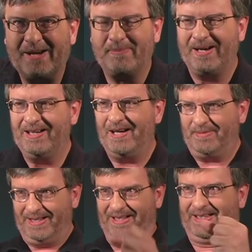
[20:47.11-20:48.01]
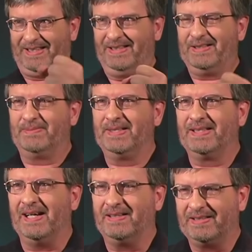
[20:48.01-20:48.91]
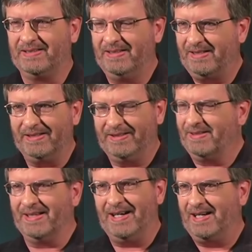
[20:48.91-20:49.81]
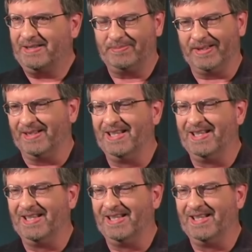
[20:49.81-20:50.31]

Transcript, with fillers: I better not be in a cube. And the doctor says, no, you're in a hospital.